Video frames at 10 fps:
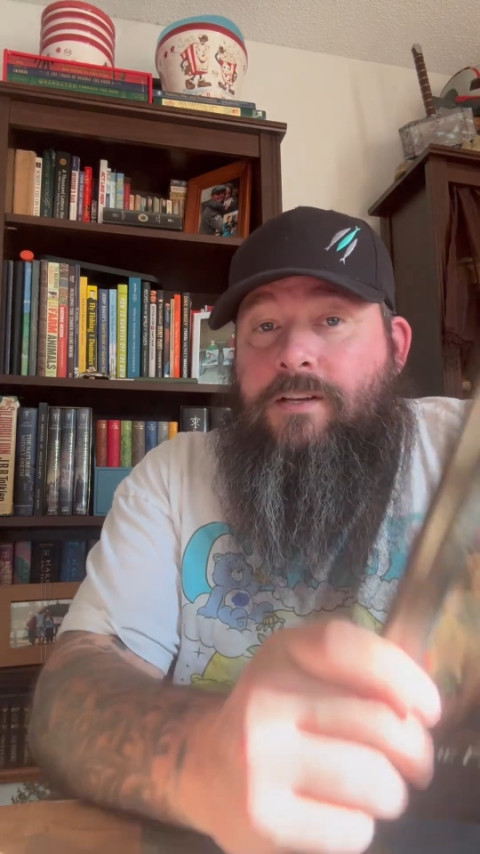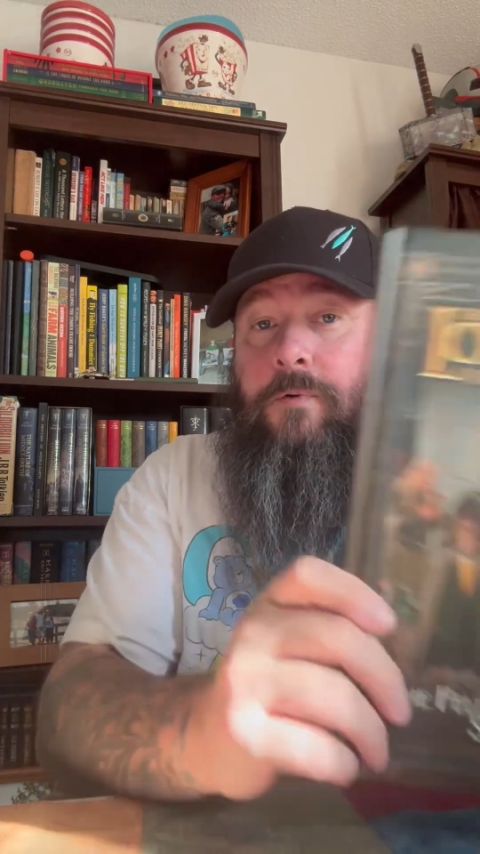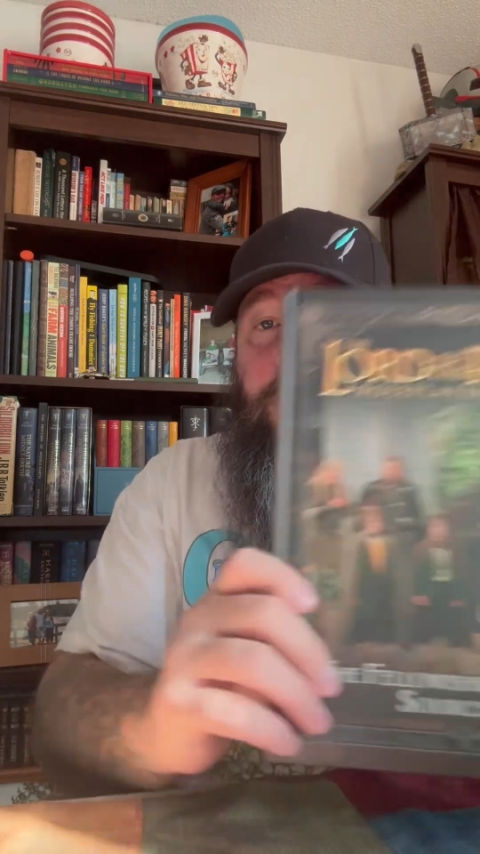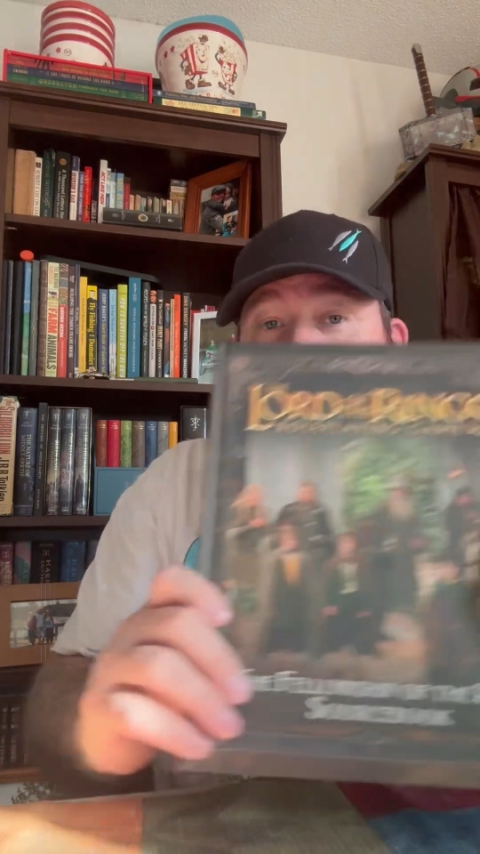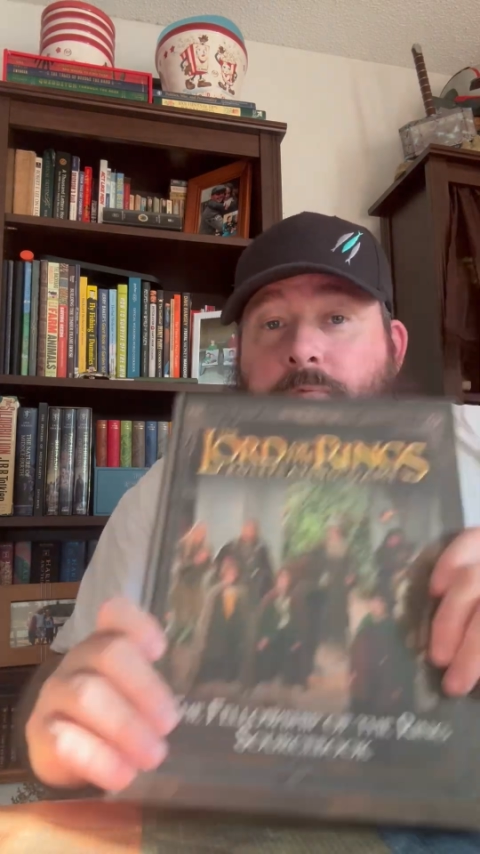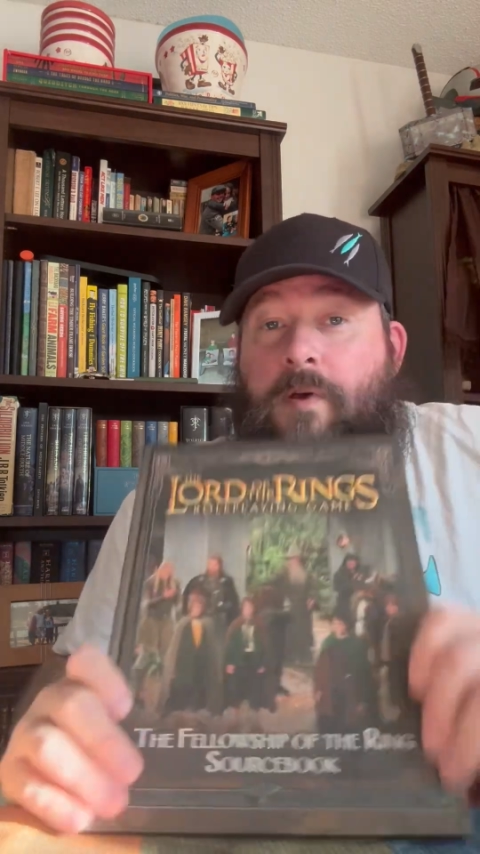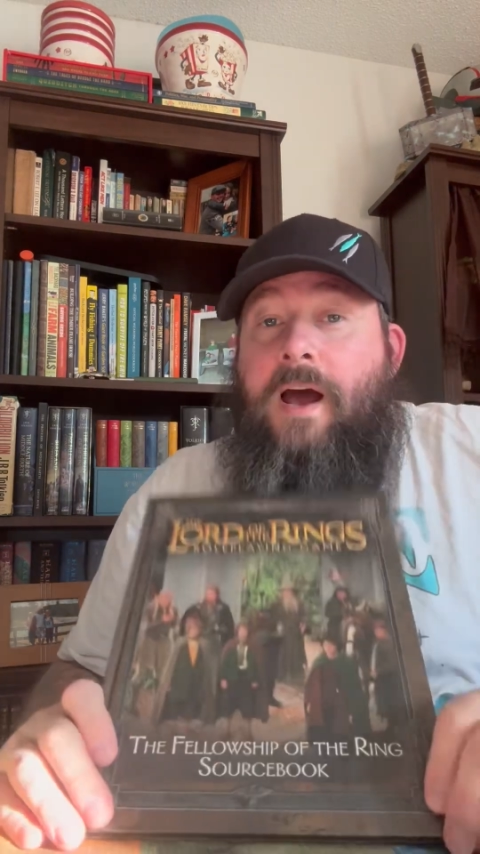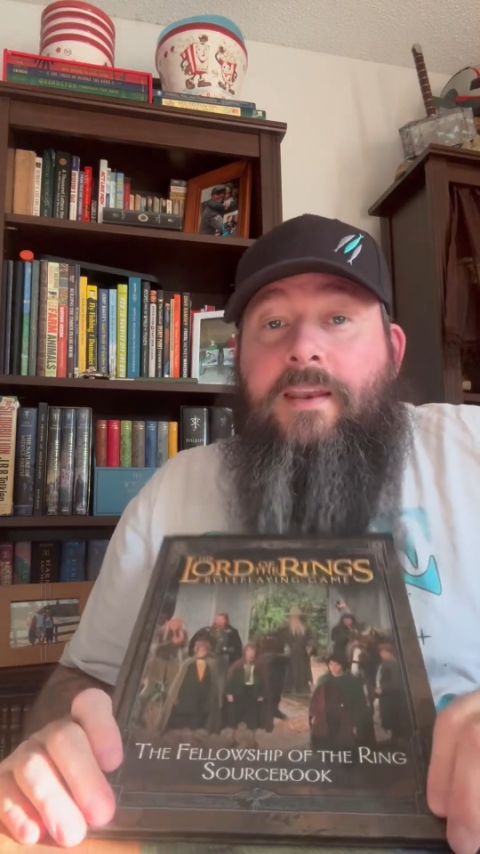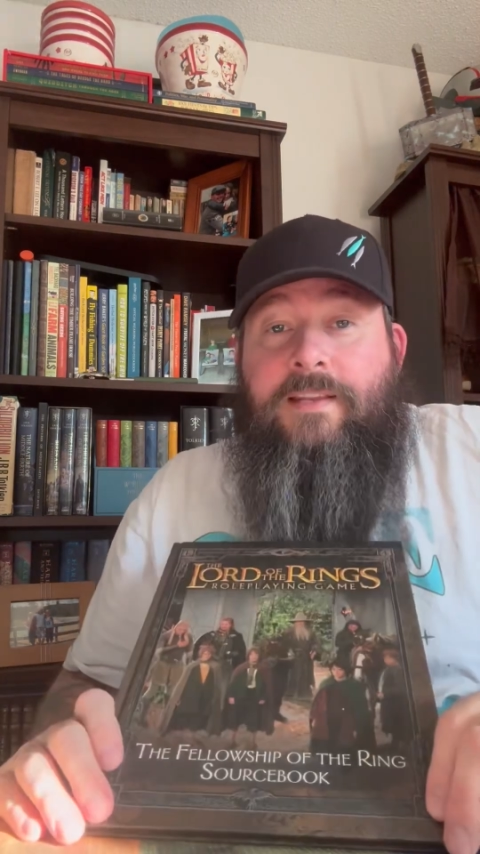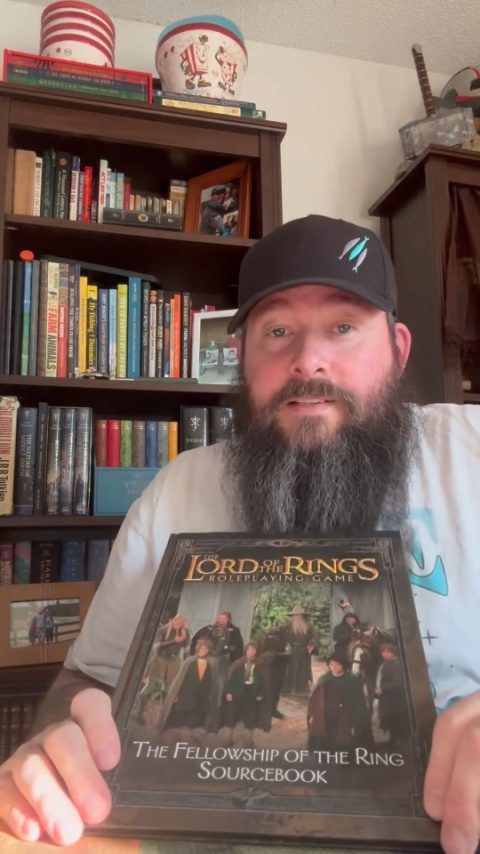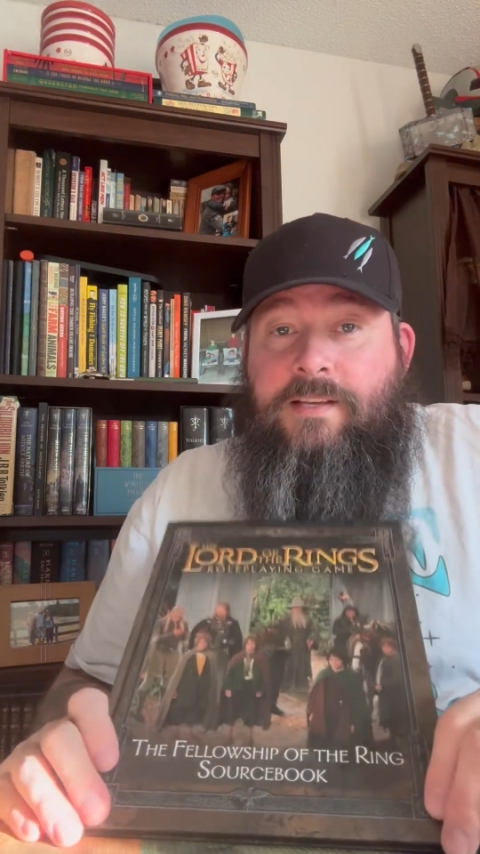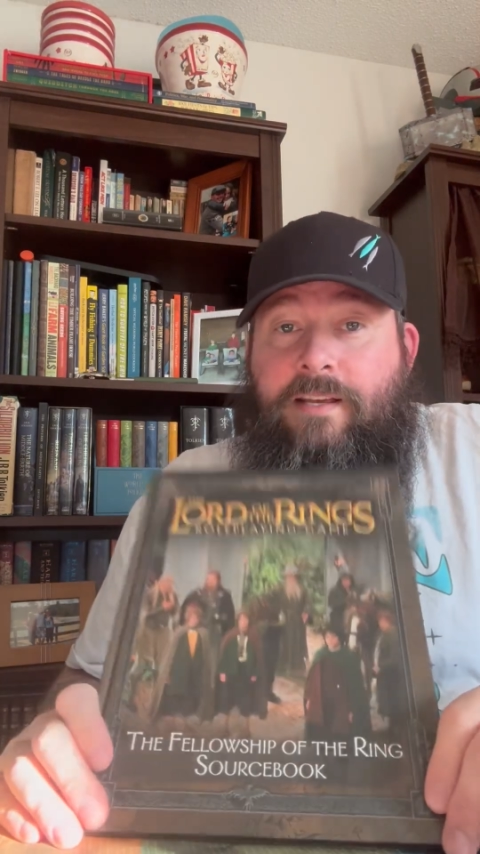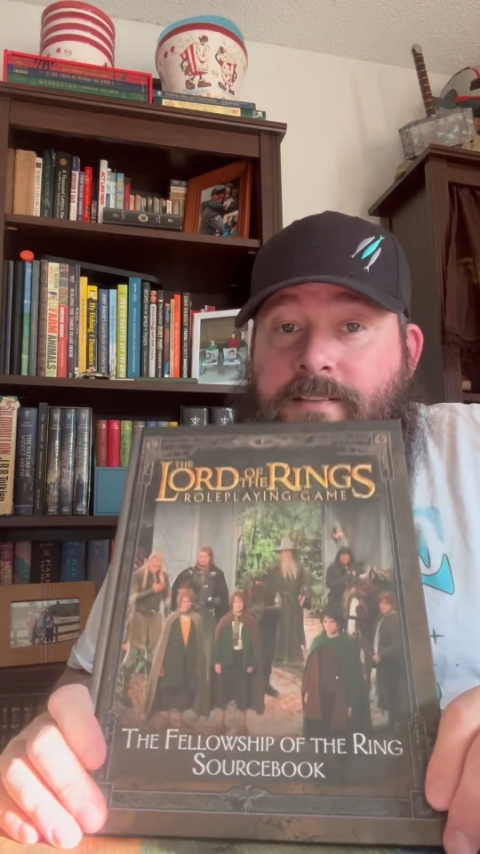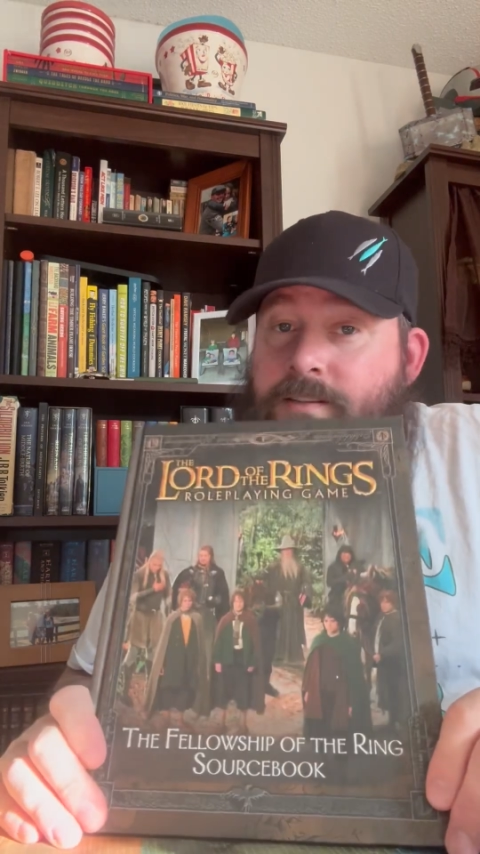so when you find these things,